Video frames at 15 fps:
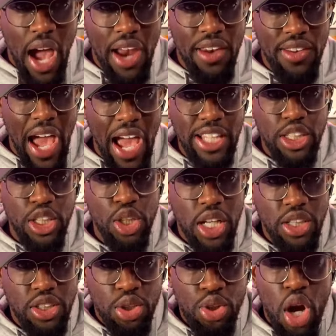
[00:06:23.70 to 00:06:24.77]
and that is a,
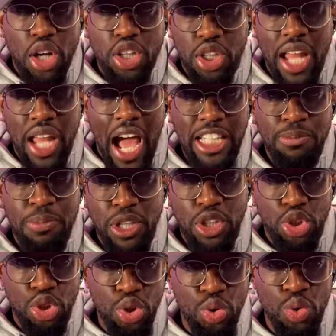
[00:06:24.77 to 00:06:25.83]
a seduction aspect
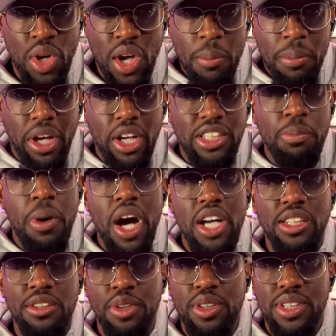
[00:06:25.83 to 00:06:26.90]
too, because a
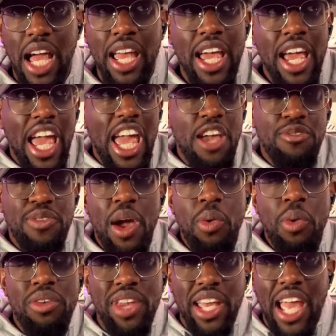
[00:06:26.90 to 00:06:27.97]
person feels like if they're
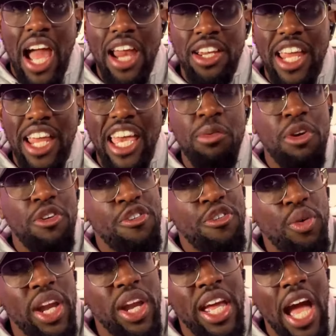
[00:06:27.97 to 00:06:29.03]
with Nick Cannon, they can be
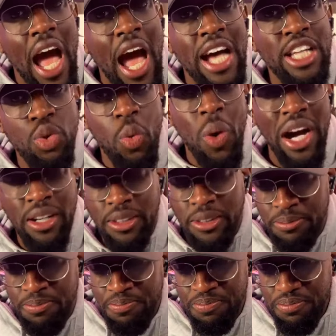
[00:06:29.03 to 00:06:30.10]
free as well.
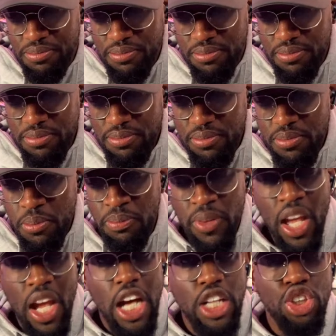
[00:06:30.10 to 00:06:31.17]

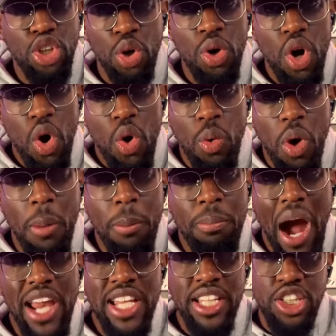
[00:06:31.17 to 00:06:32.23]
And so,
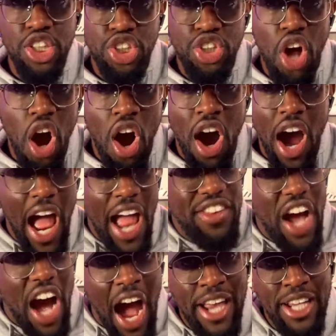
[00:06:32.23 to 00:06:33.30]
combining the star and
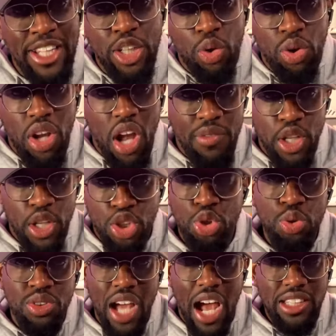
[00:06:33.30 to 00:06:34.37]
the ideal lover,
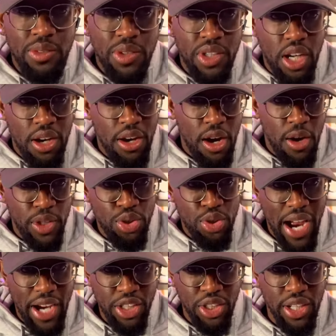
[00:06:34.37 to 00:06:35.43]
two types of, of
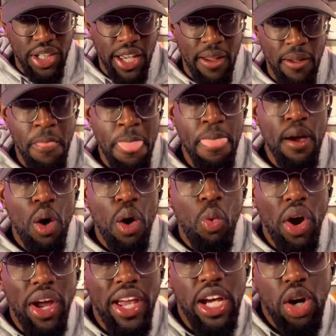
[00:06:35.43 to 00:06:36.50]
attraction here,
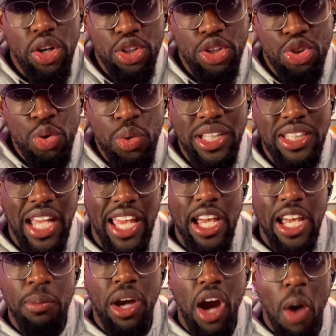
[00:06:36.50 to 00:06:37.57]
what he gonna do is that he
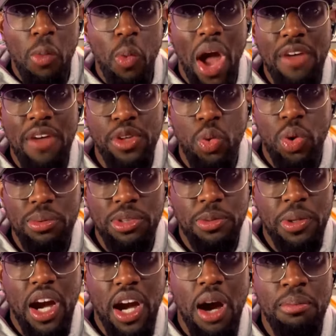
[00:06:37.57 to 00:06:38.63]
gonna become whatever you want him to
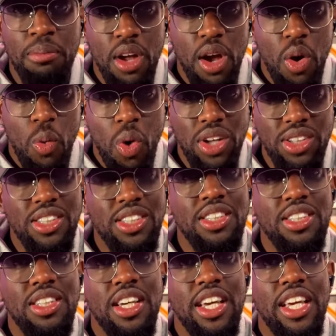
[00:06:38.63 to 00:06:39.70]
become
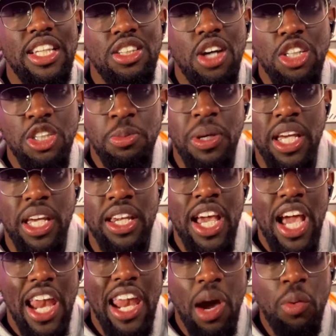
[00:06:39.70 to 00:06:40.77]
once he starts speaking.
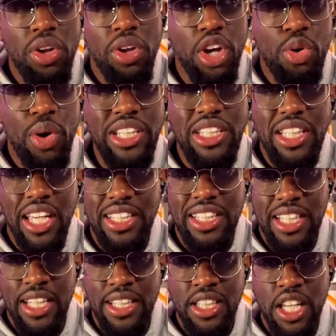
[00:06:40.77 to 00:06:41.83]
And now, what the crazy thing is
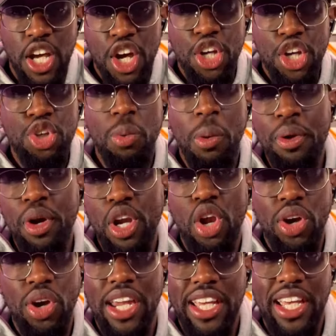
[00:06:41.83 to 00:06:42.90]
this: you're probably gonna
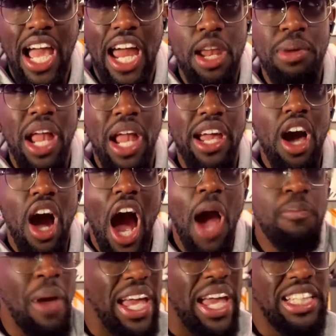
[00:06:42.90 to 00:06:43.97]
look at Nick Cannon and be like, "I
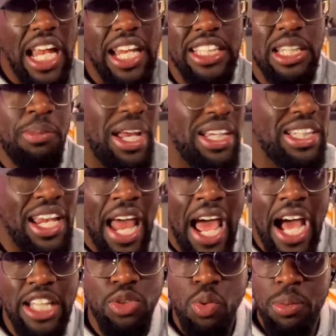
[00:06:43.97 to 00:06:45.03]
bet he's like this. I bet he's like that."
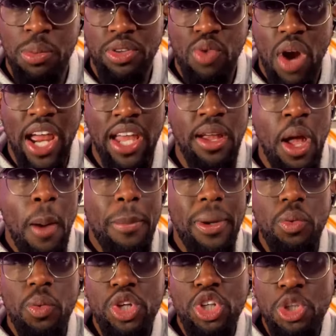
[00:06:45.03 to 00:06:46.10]
As a woman, right? But
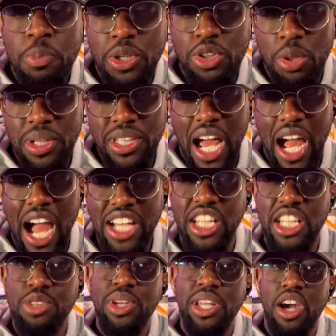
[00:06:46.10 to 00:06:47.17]
then when you speak to him, he's like,
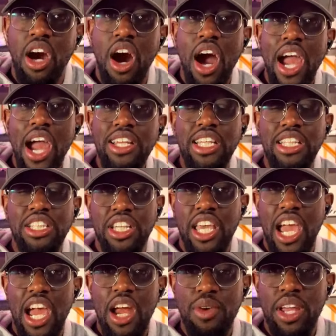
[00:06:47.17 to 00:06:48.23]
"Actually, he's really kind. He's actually
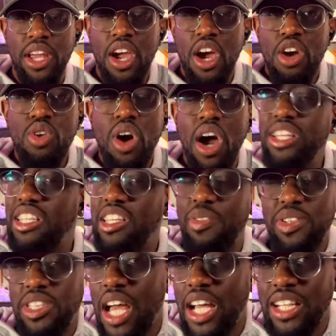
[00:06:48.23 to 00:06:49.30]
caring." Right? There's a
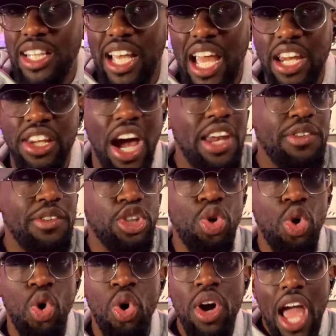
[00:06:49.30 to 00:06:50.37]
different side to Nick Cannon that I never
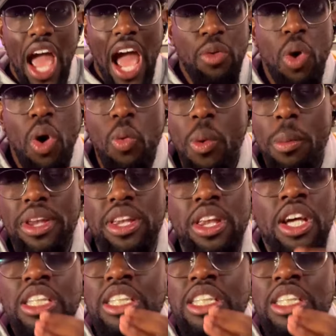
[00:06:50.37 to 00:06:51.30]
saw. And what woman?